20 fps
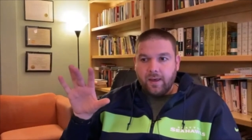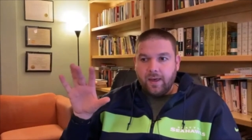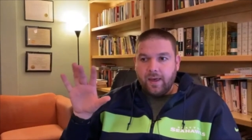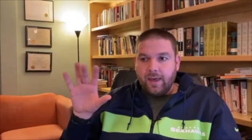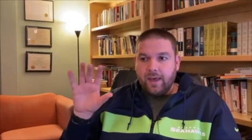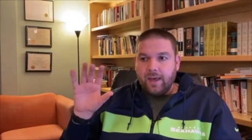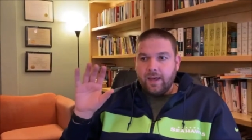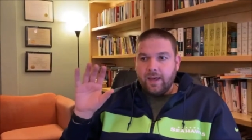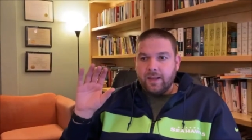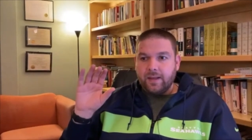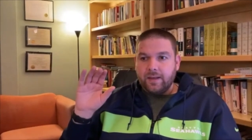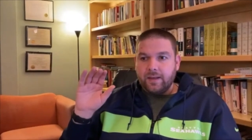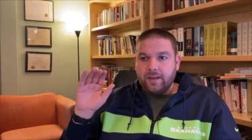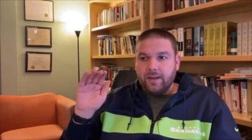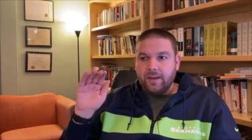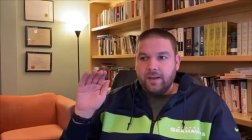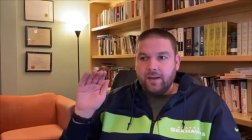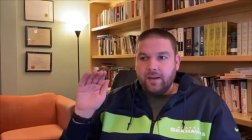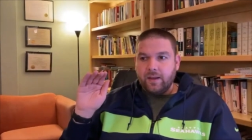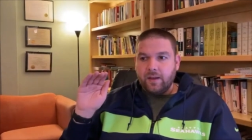and
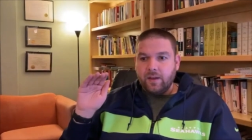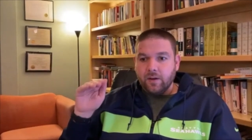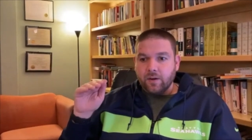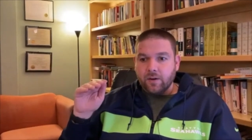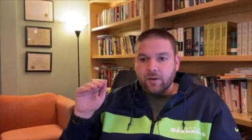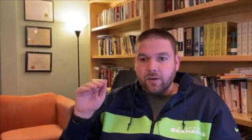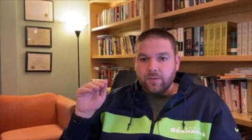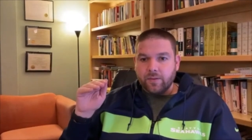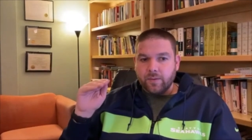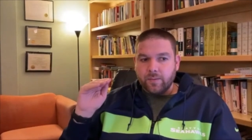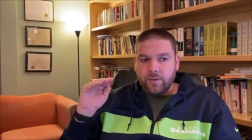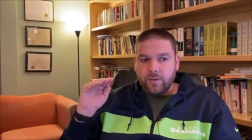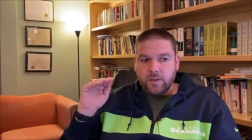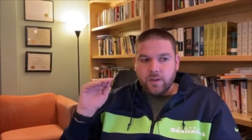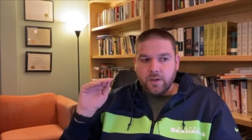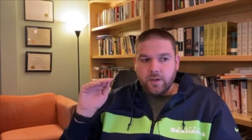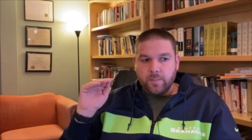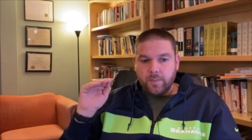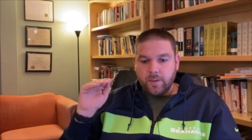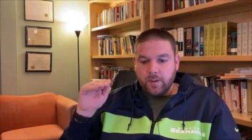here the
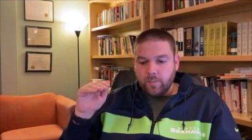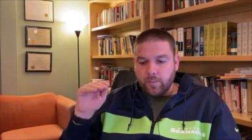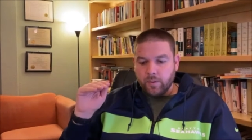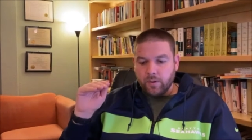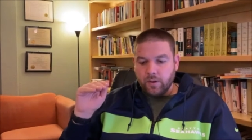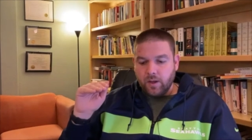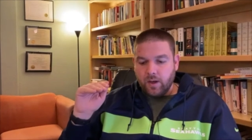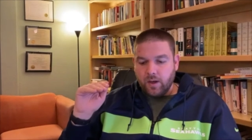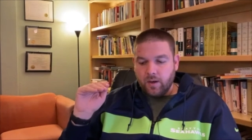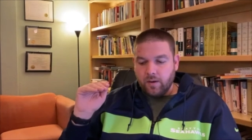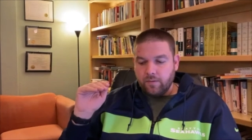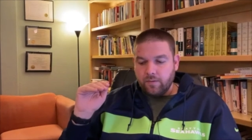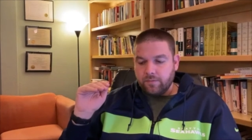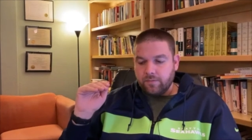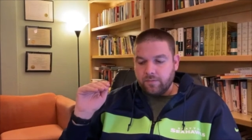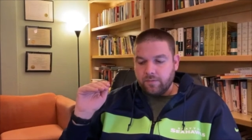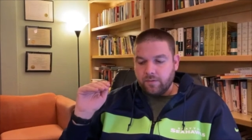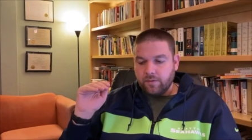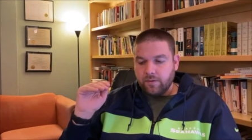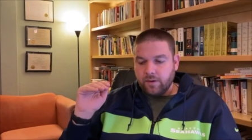the people of
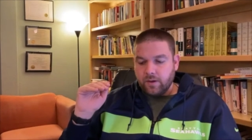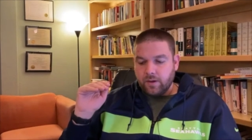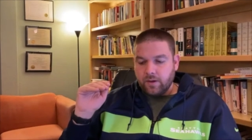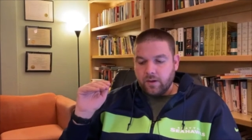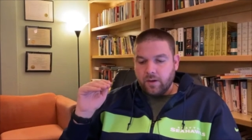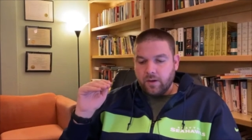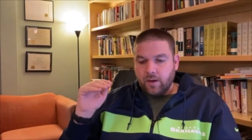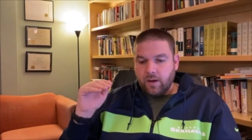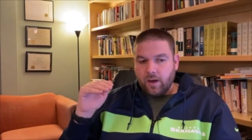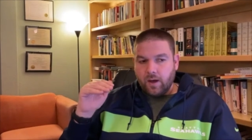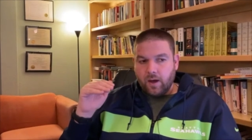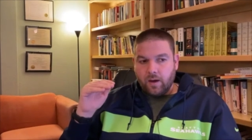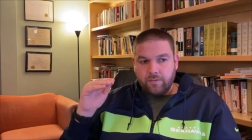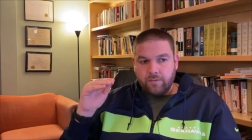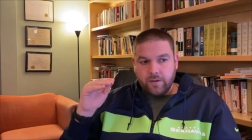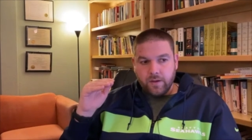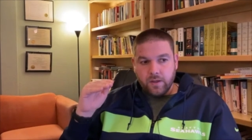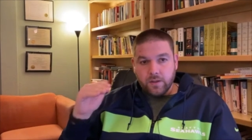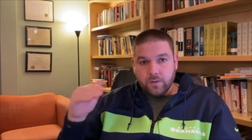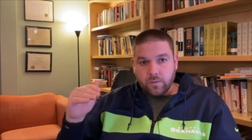of
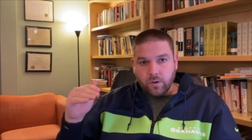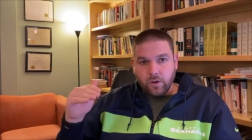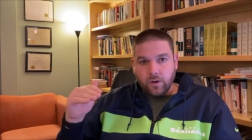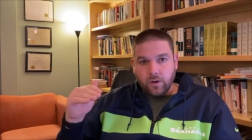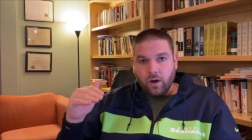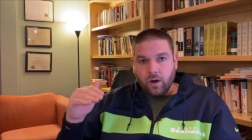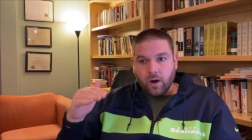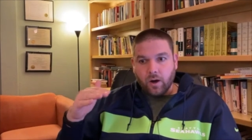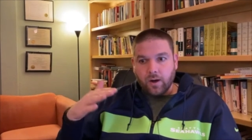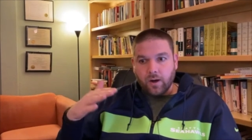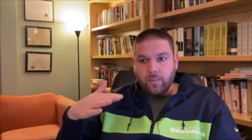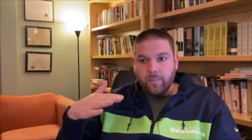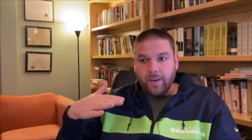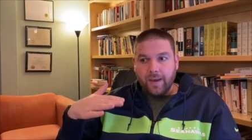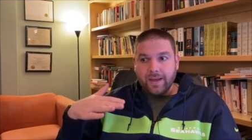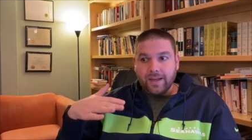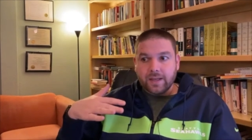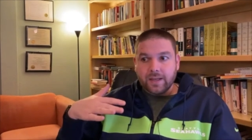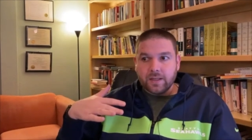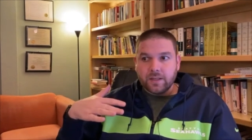Israel are
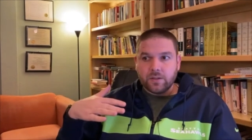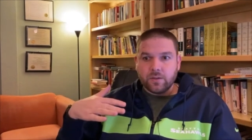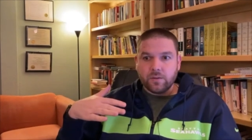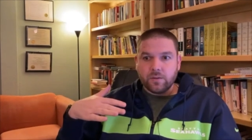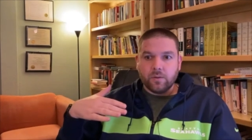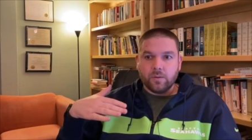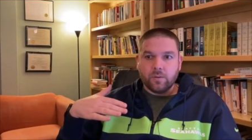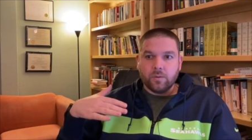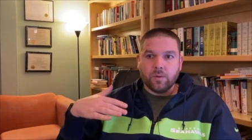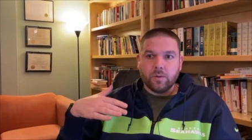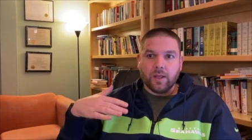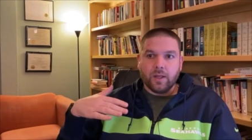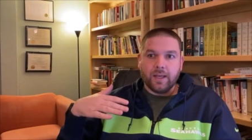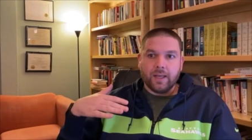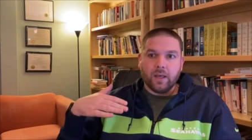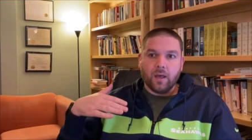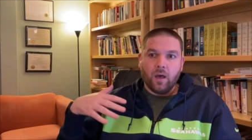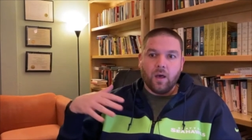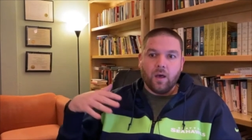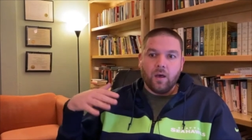commanded to like
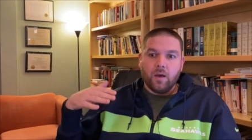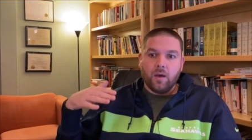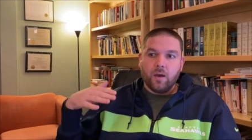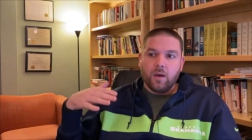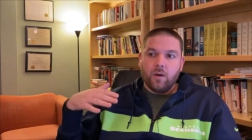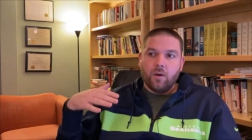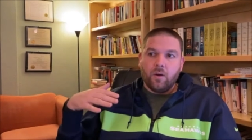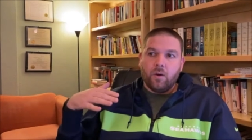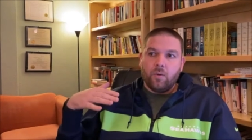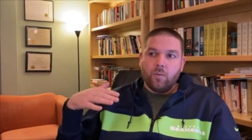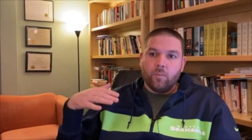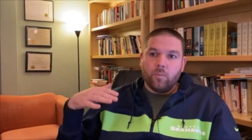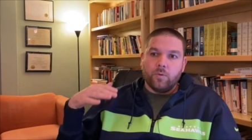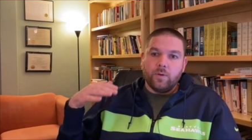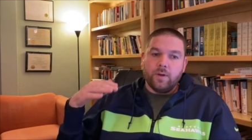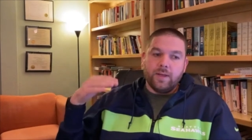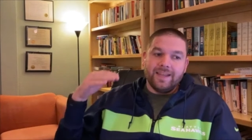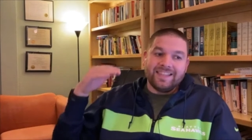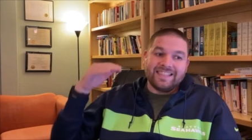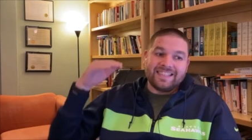
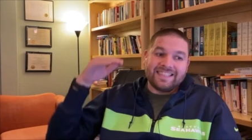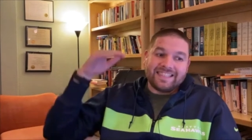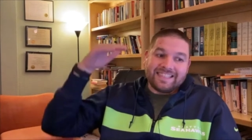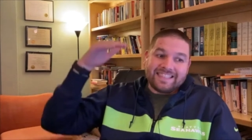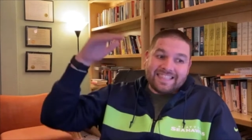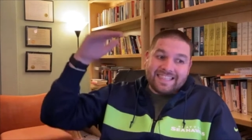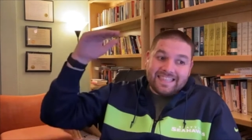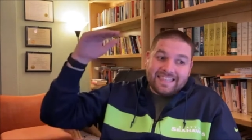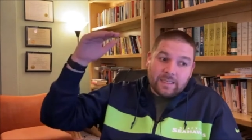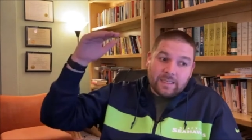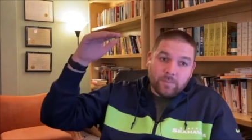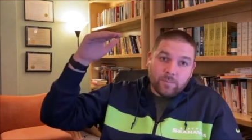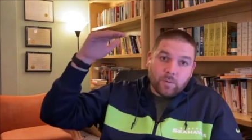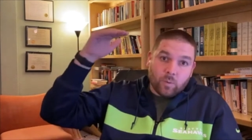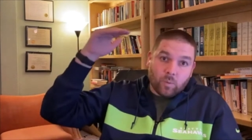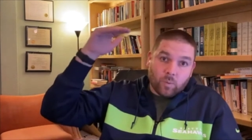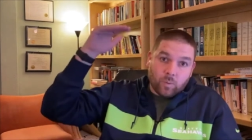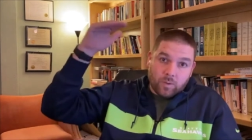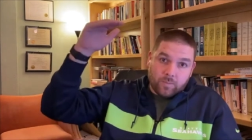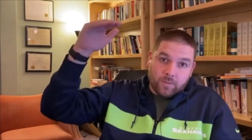esteem
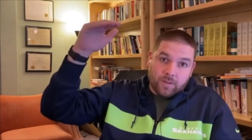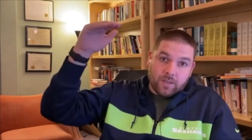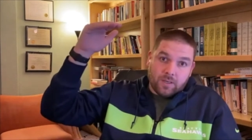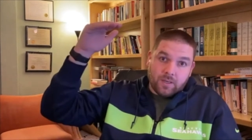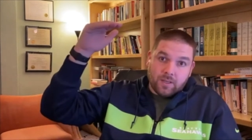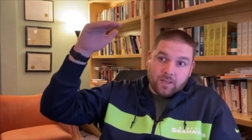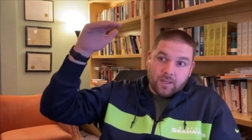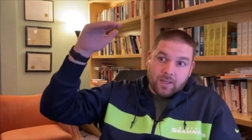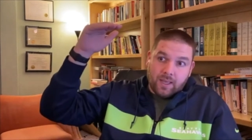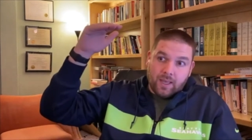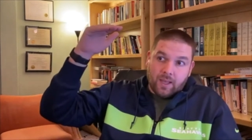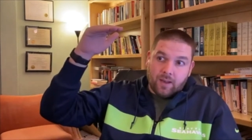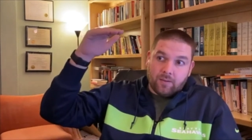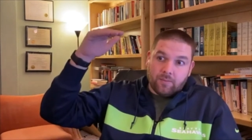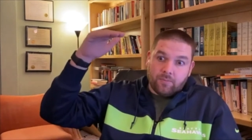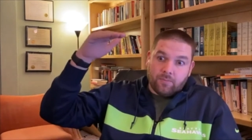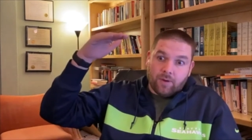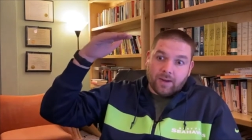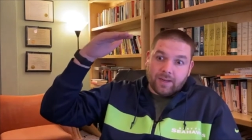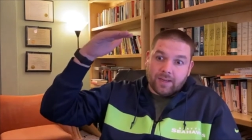women
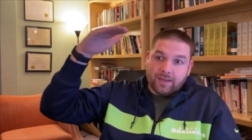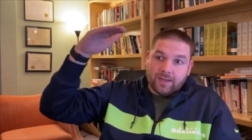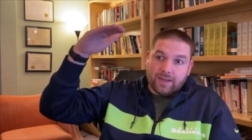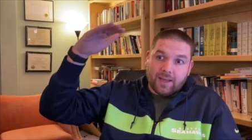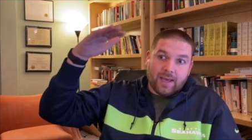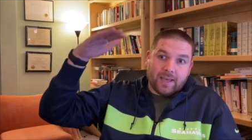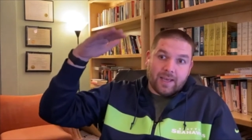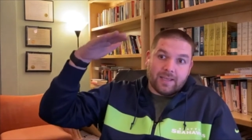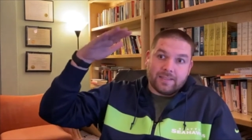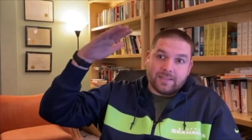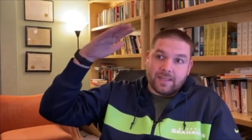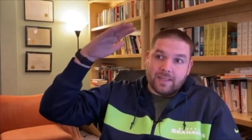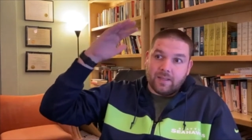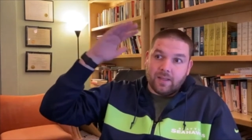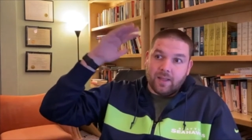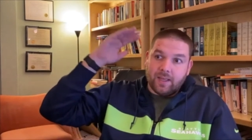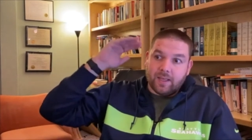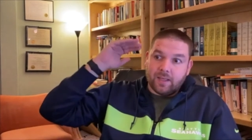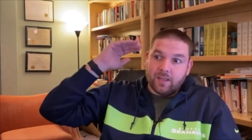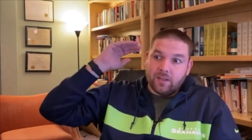and recognize that
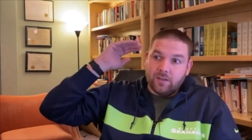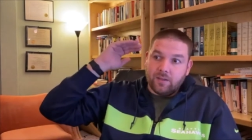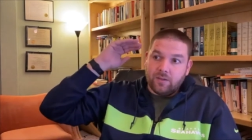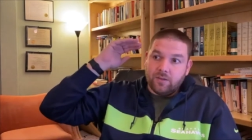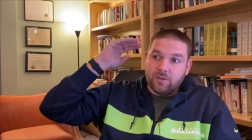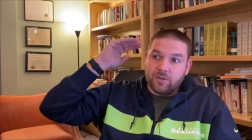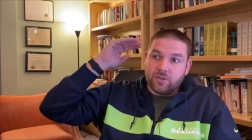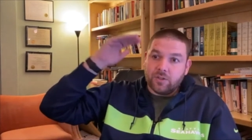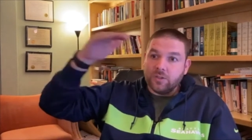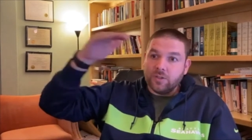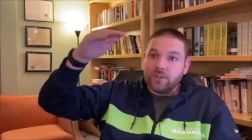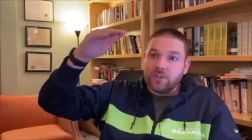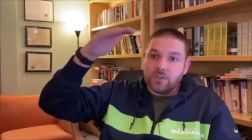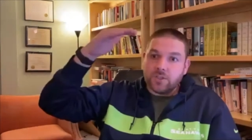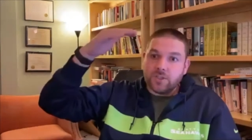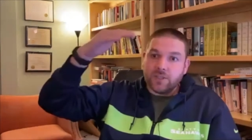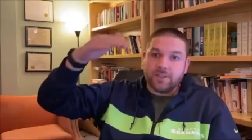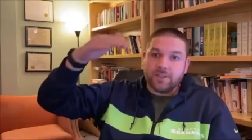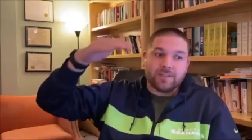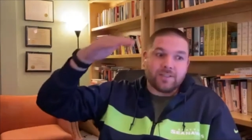like you shouldn't
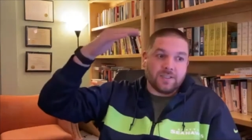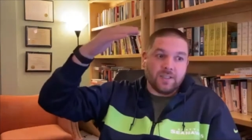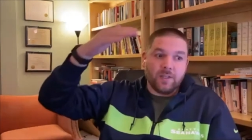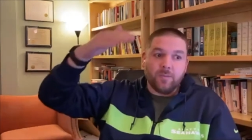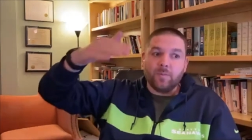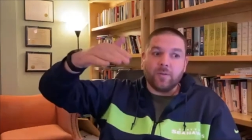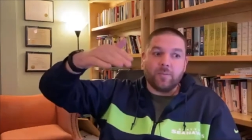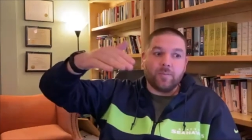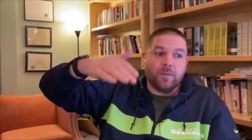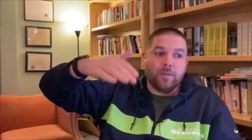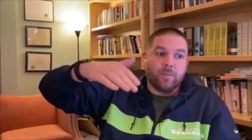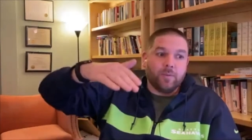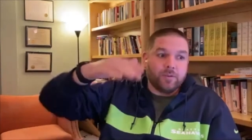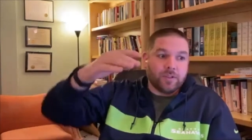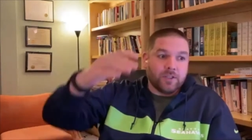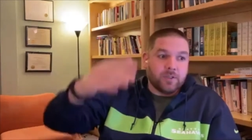just sleep with people